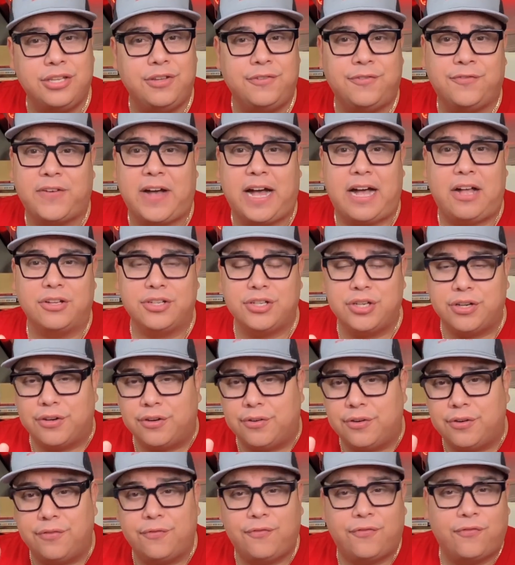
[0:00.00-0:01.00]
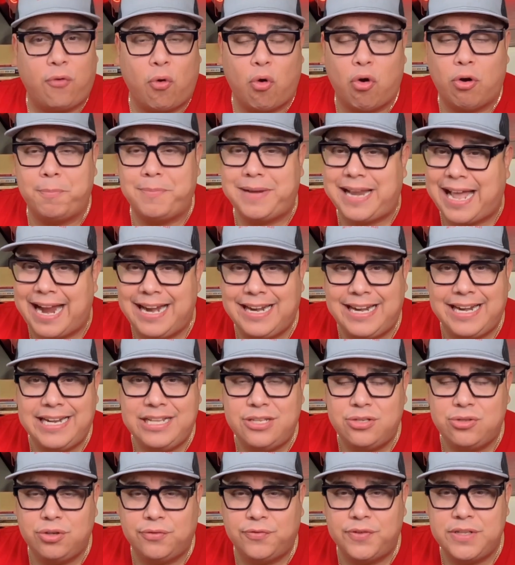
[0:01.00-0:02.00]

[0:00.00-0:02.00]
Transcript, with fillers: you filed your Form nine eighty-two of